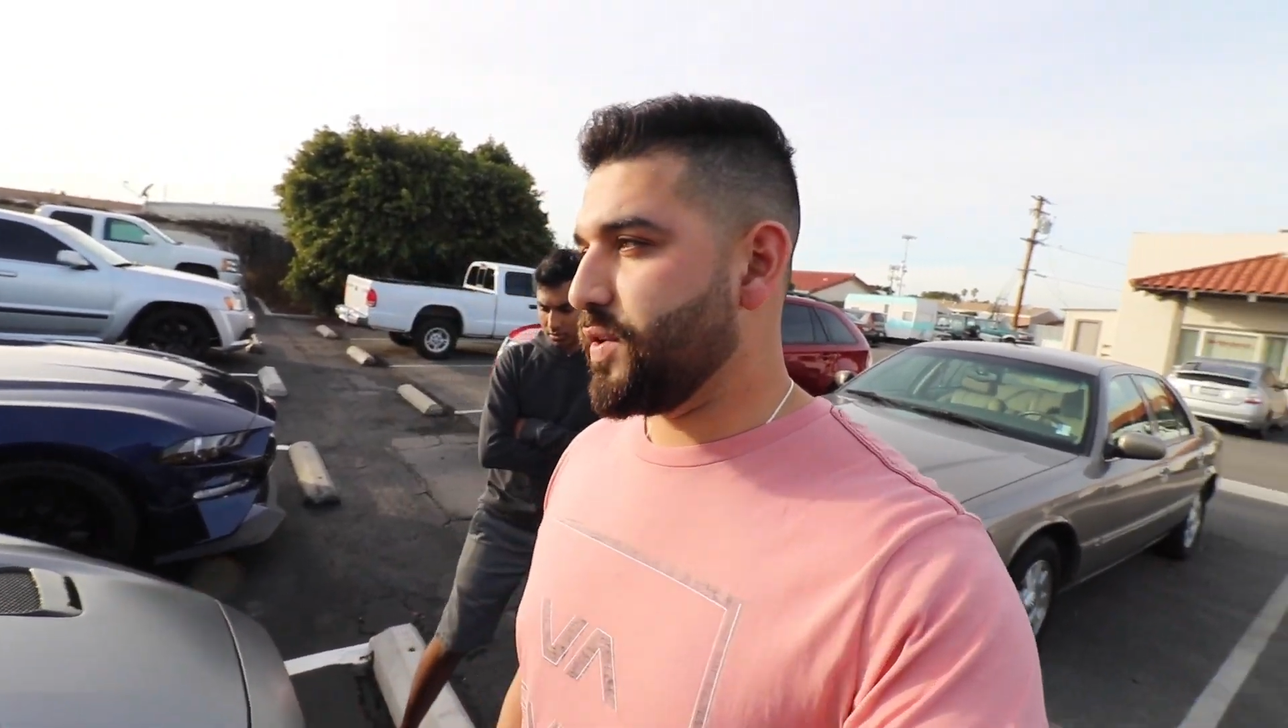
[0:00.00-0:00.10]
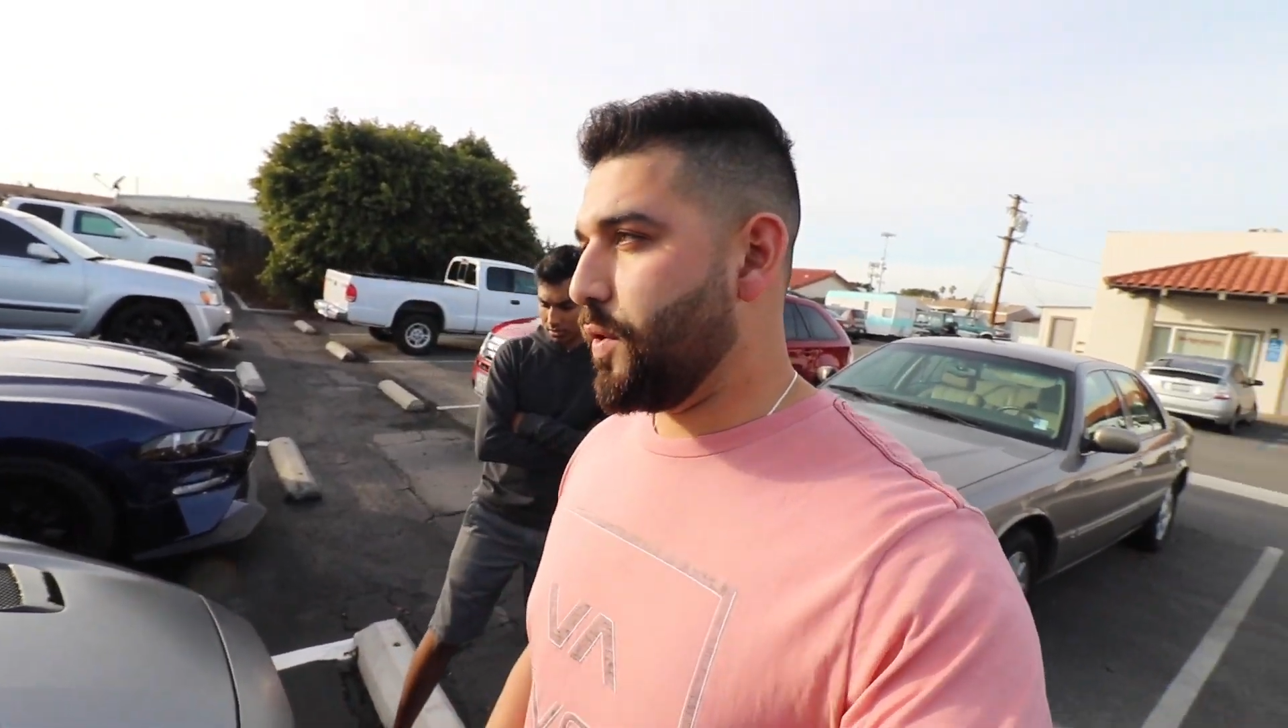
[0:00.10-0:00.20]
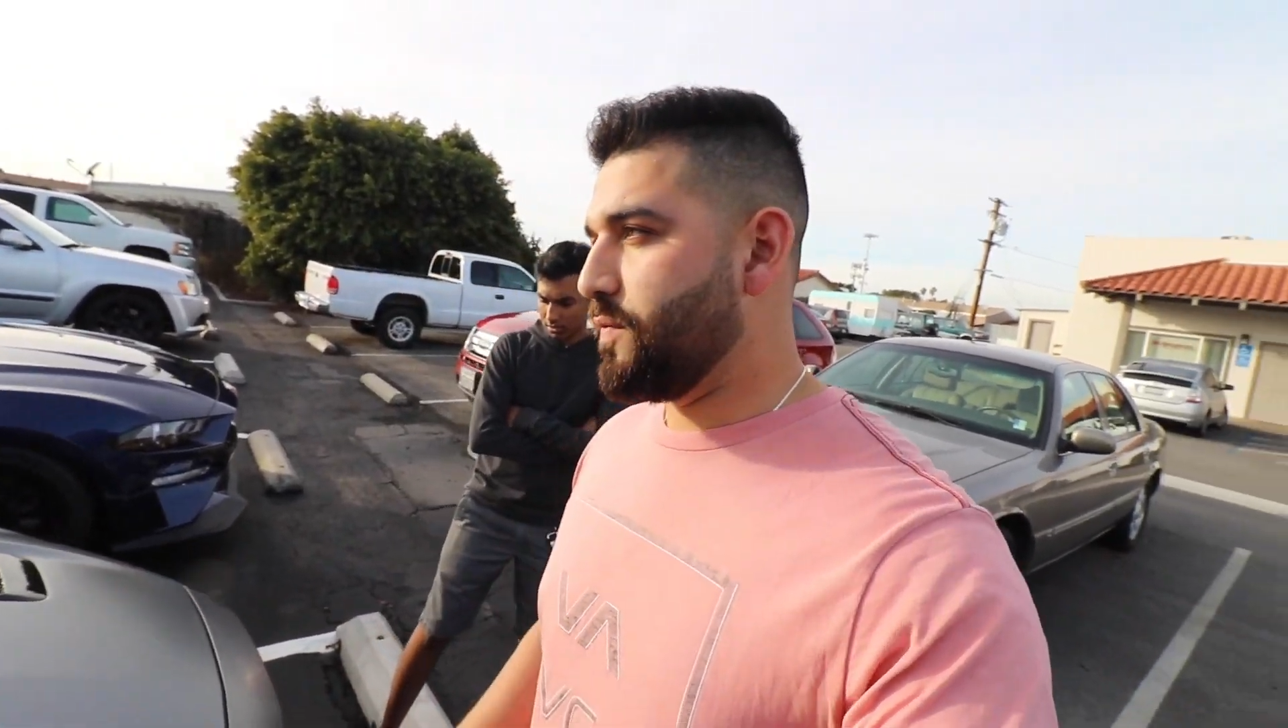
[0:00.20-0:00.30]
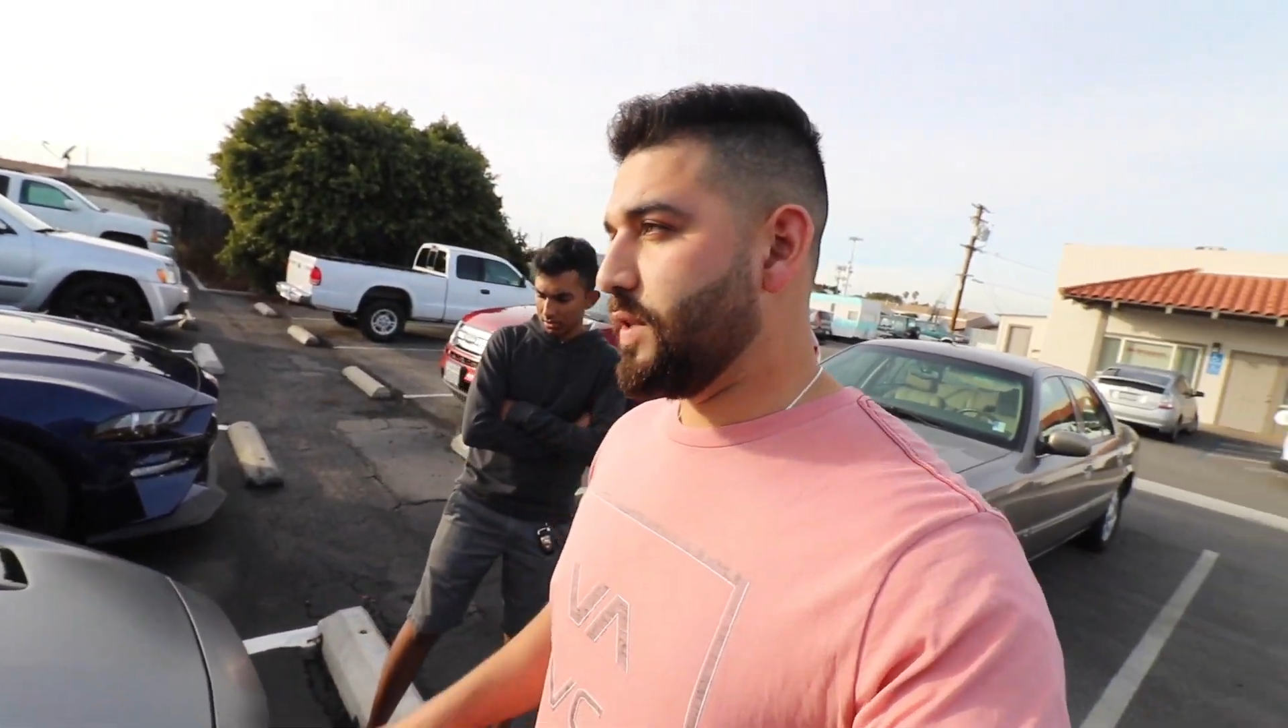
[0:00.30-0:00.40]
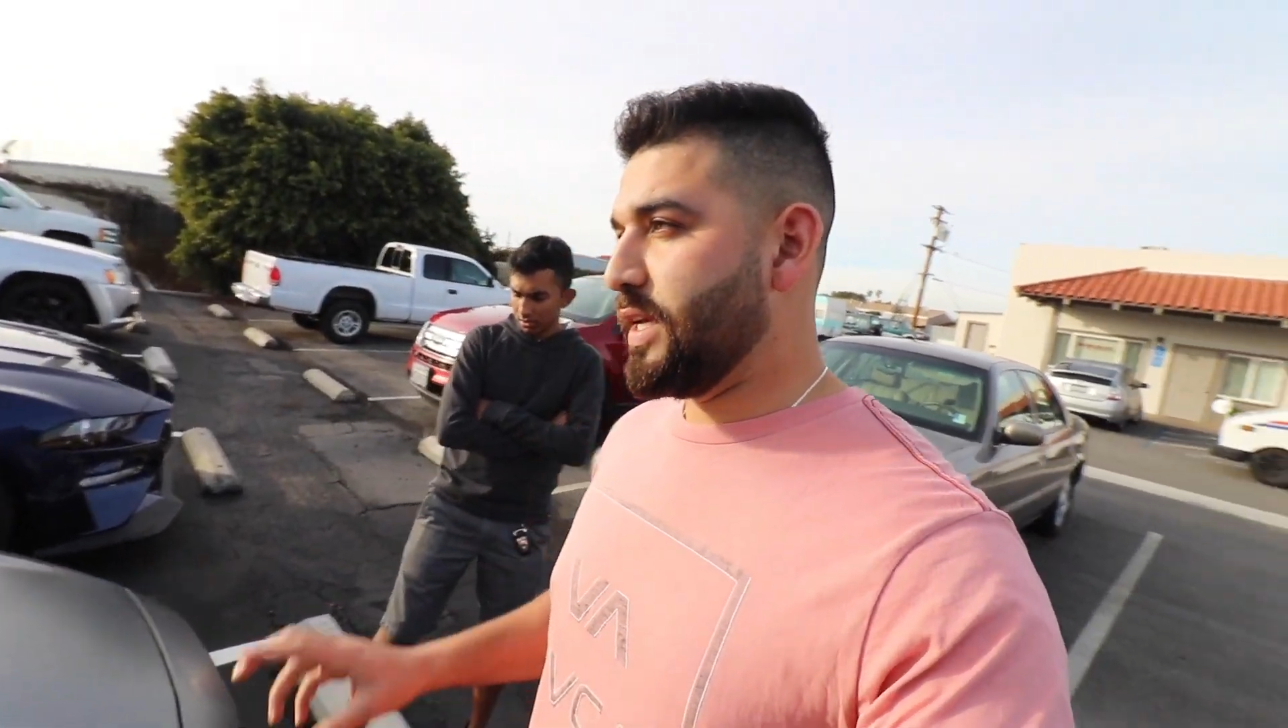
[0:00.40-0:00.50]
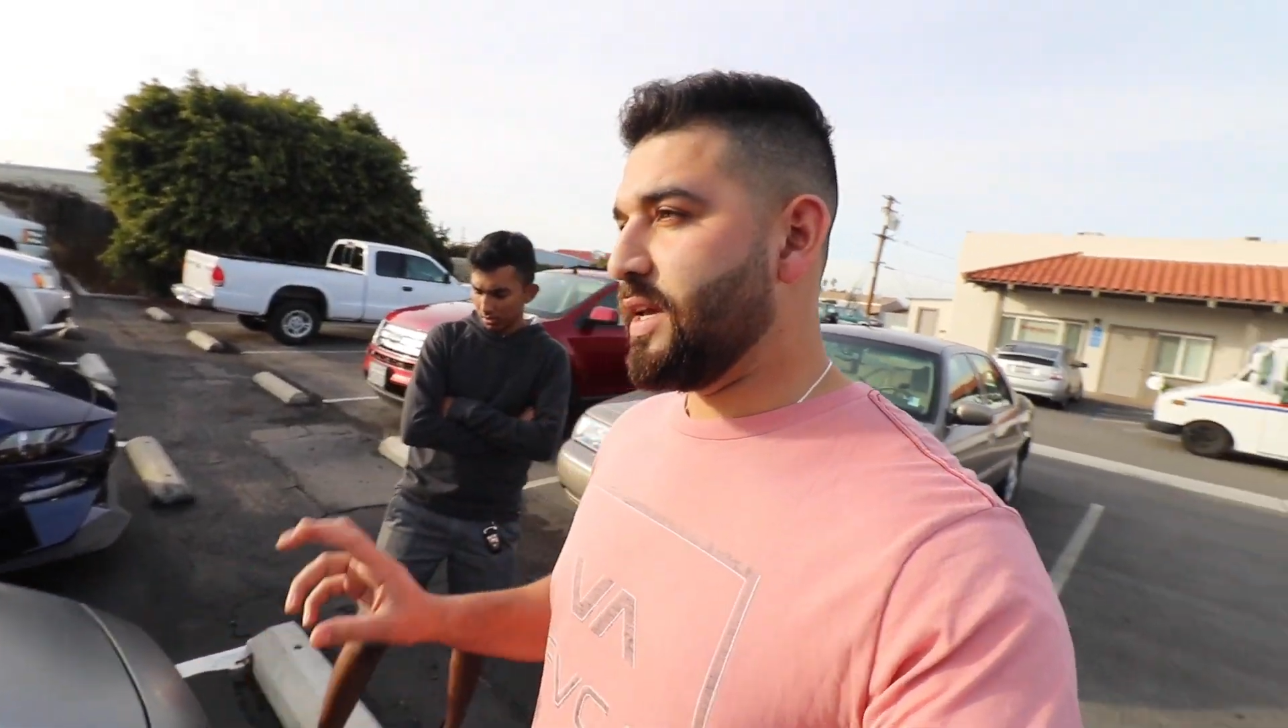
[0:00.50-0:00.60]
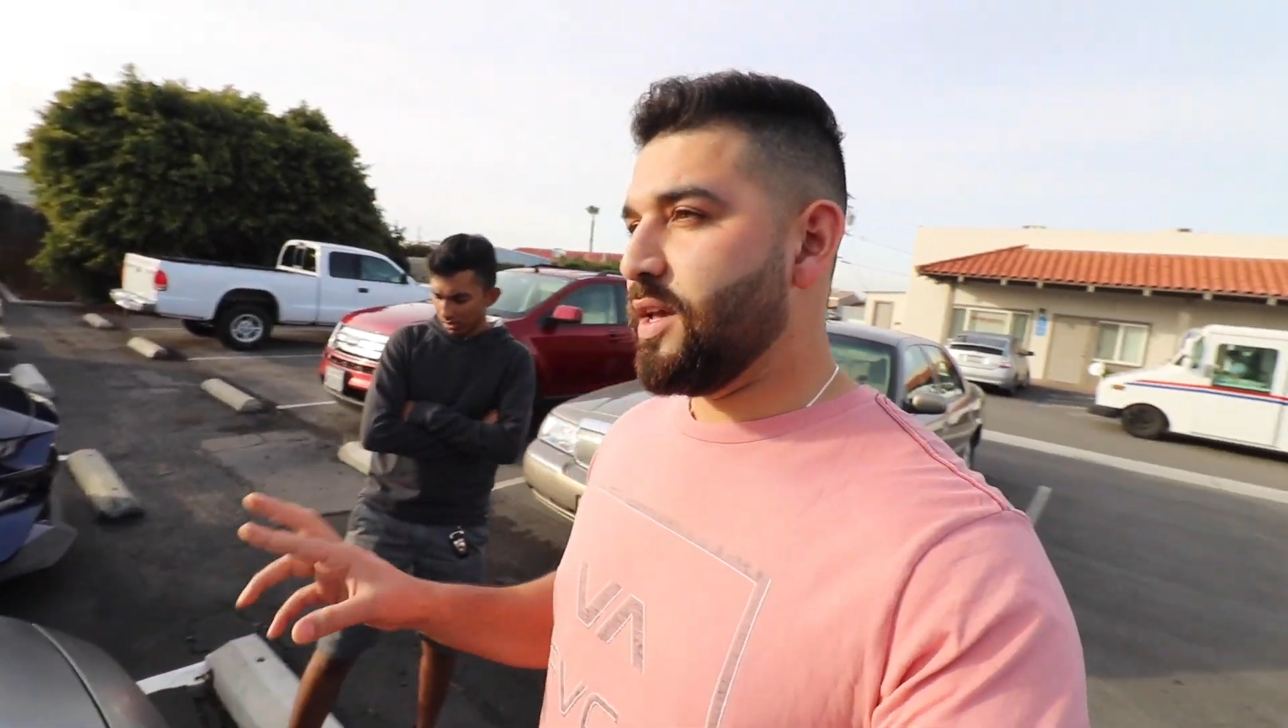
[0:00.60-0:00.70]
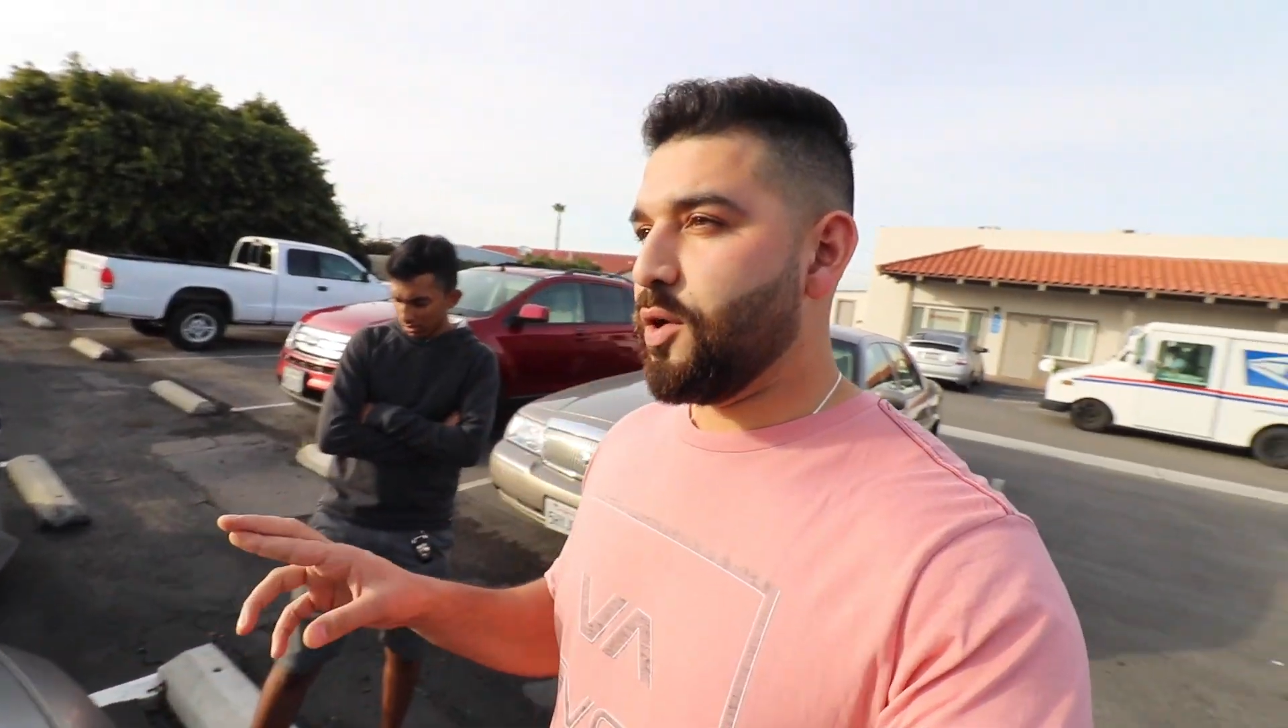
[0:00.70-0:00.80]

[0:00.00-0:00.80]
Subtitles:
so hopefully